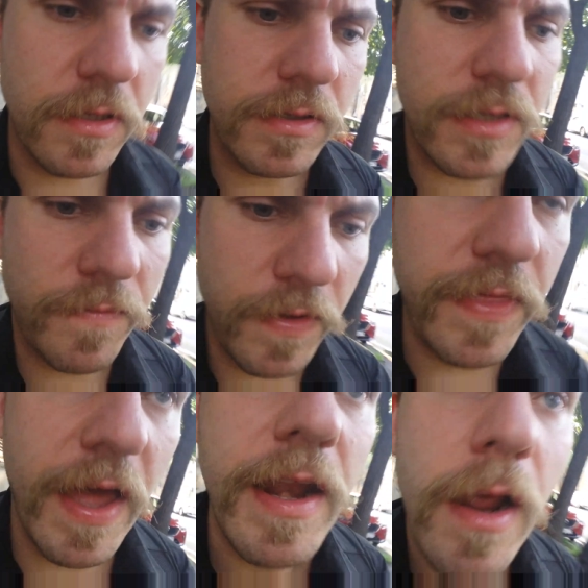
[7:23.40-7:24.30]
and stuff like
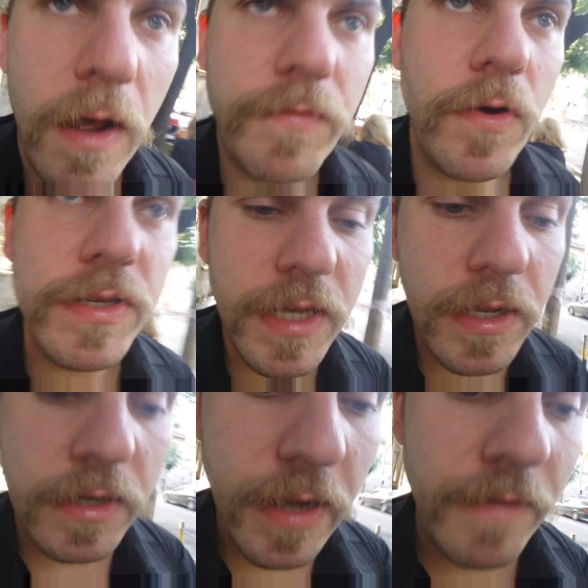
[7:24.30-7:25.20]
that. Of course, I
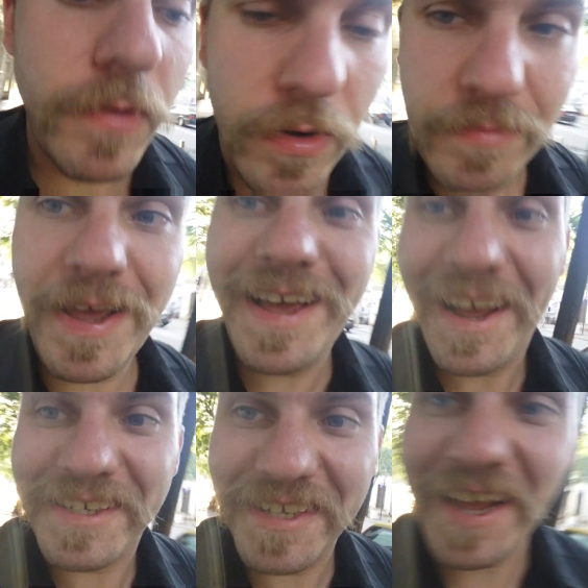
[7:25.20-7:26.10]
didn't ever
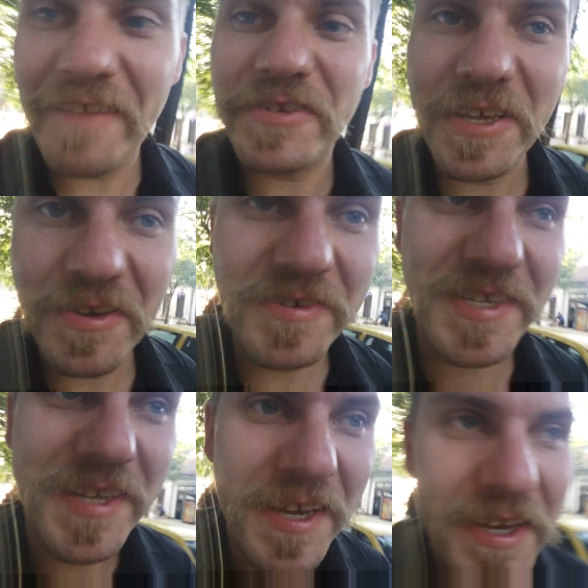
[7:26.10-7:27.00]
actually have to
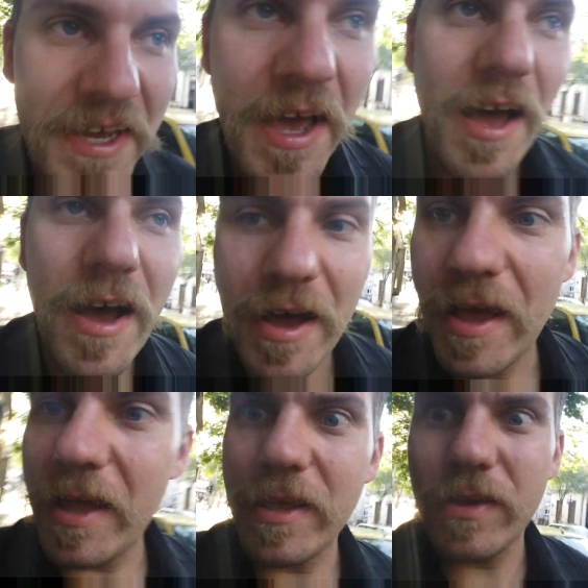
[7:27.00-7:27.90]
use
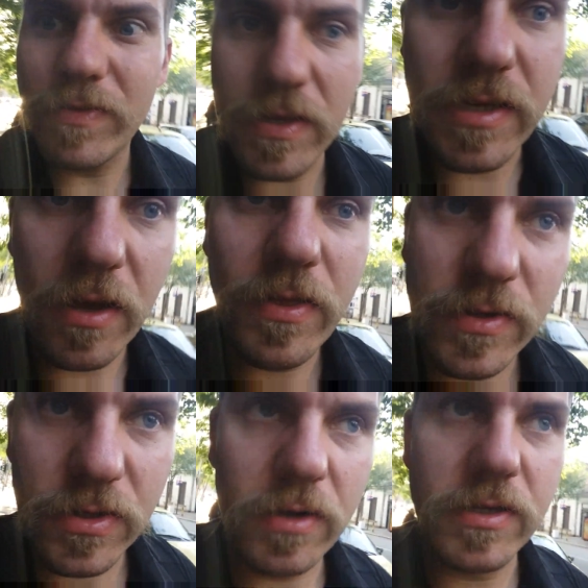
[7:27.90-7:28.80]
any of these health
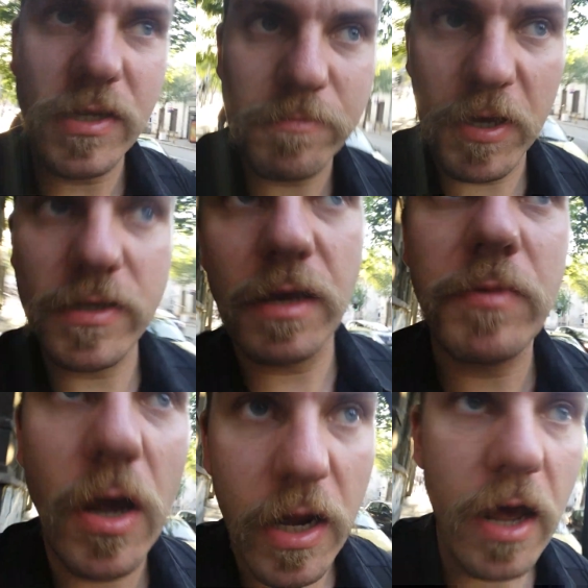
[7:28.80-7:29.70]
insurances because I'm
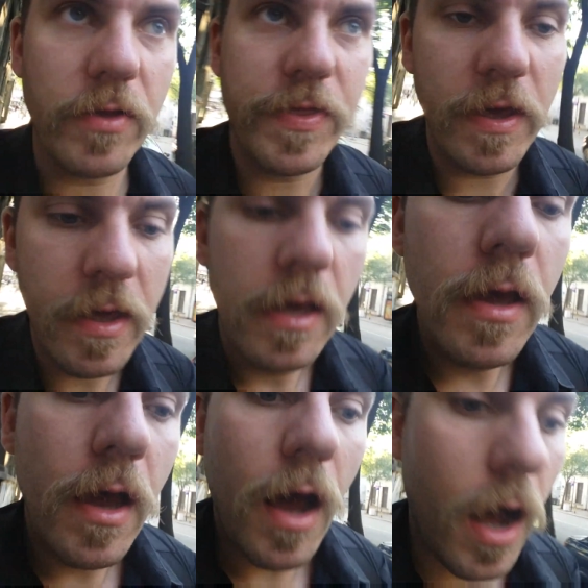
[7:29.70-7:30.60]
young and healthy.
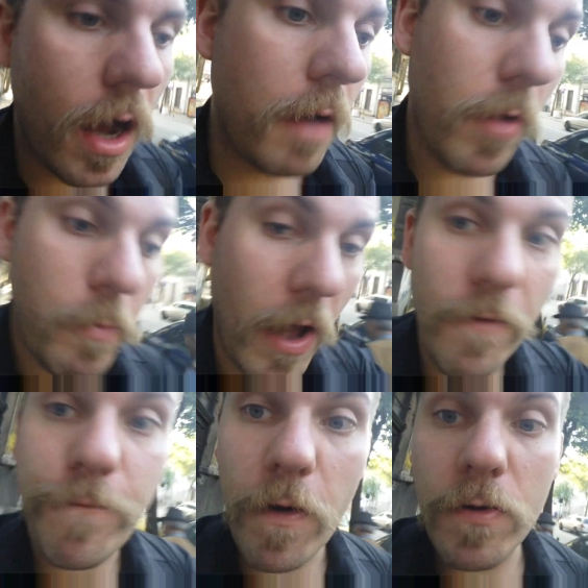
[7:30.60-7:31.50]

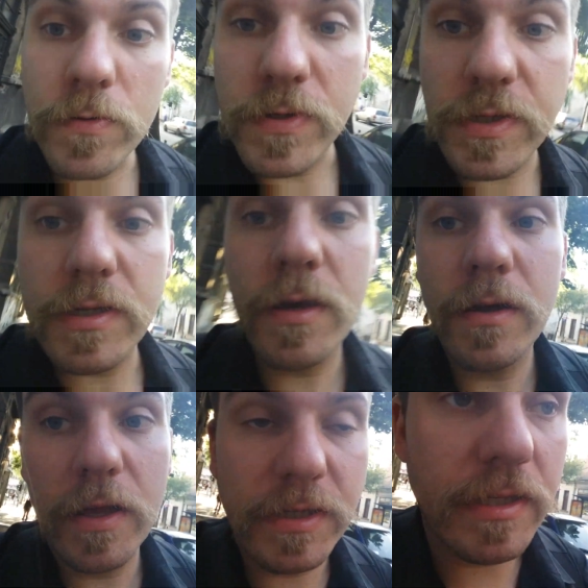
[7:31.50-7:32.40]
Mobile phones,
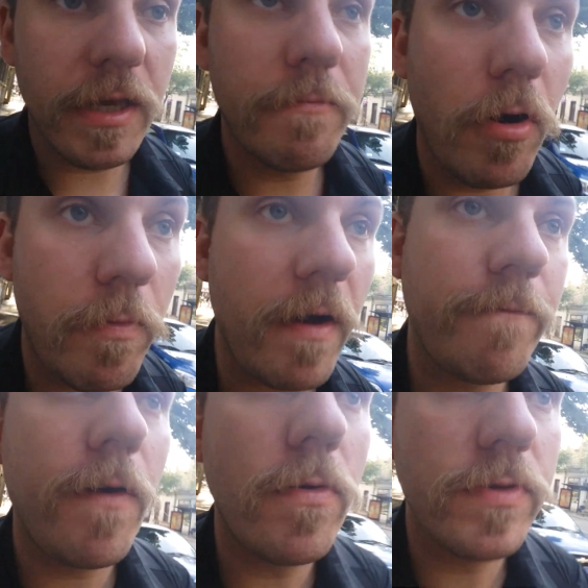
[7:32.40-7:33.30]
let's see, mobile
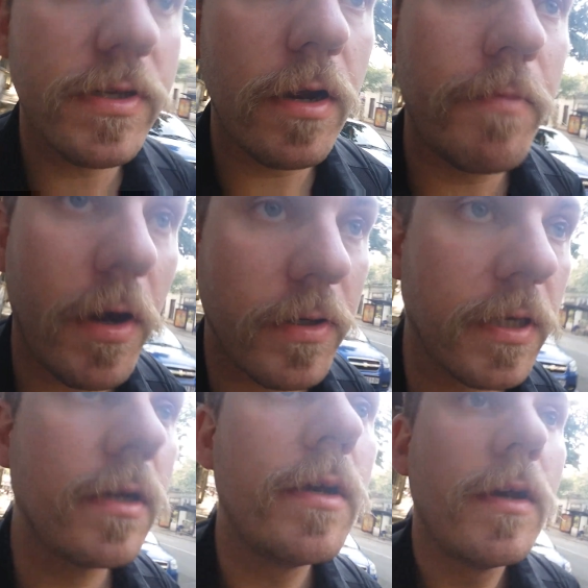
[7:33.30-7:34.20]
phones are
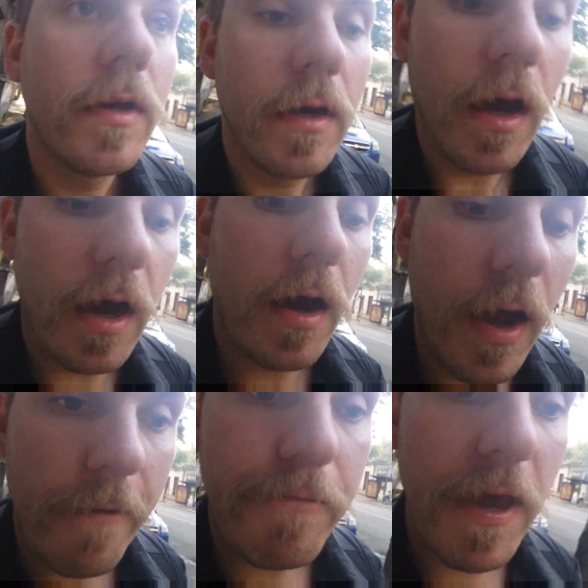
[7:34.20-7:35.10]
about,
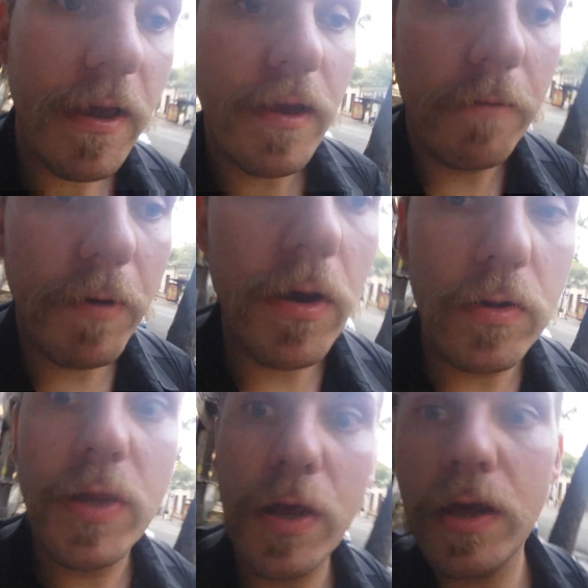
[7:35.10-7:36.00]
I pay
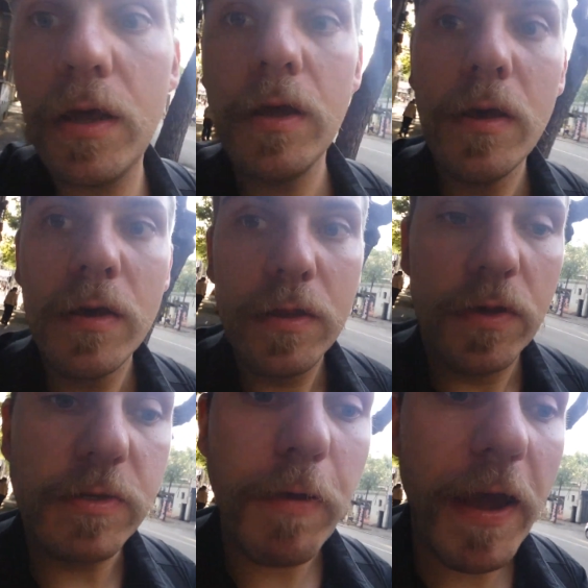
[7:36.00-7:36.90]
about,
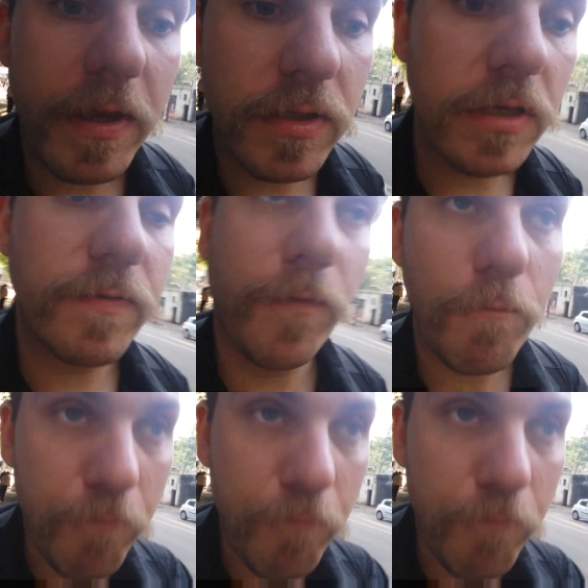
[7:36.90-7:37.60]
there's packages for